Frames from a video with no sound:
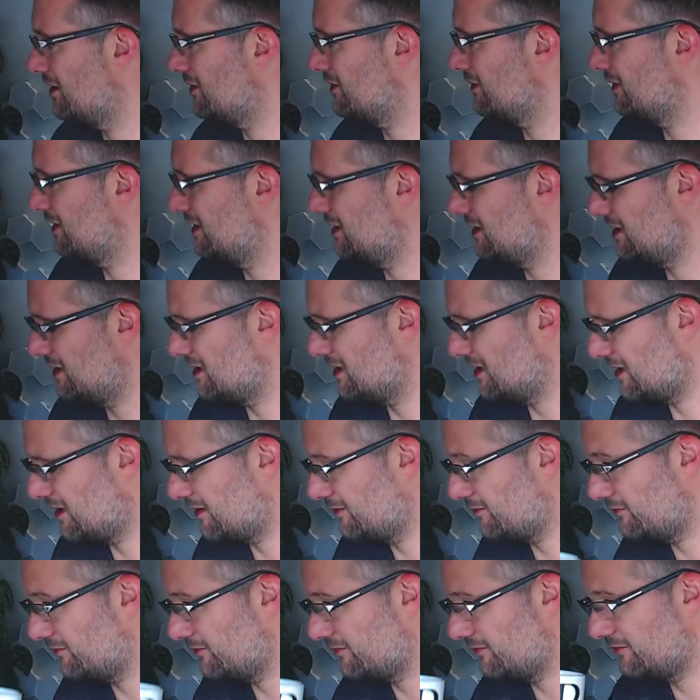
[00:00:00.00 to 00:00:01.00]

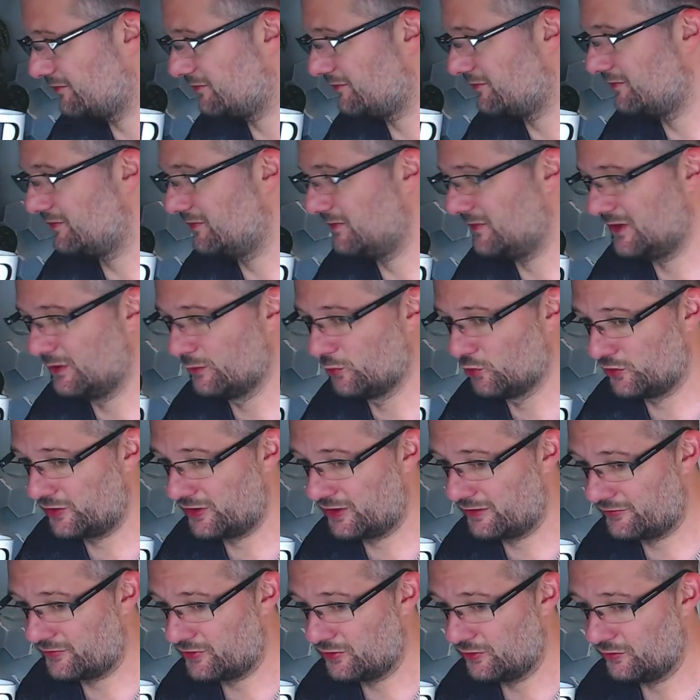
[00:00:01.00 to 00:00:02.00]
the morning
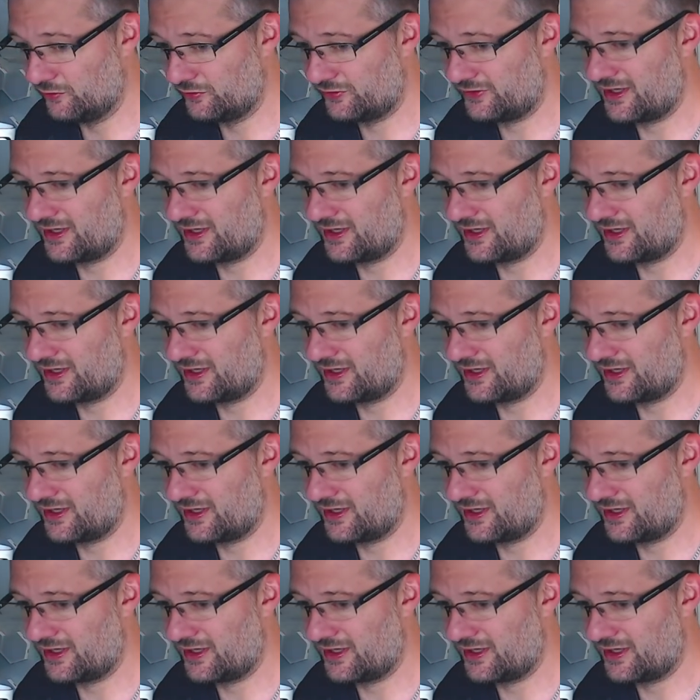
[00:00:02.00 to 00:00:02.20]
of calls.